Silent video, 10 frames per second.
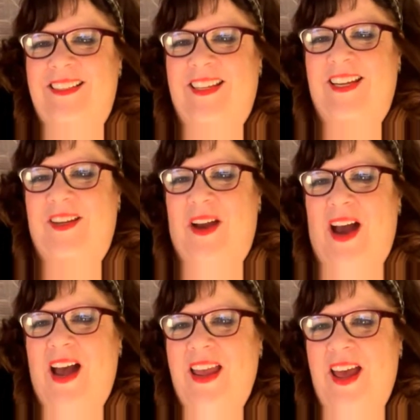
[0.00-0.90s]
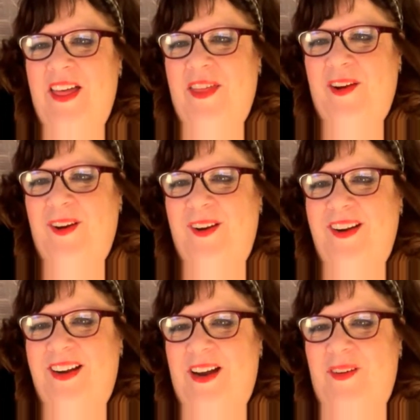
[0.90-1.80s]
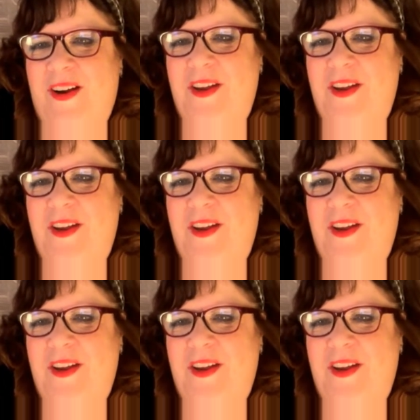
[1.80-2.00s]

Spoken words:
Thank you. Hi, Heather. How are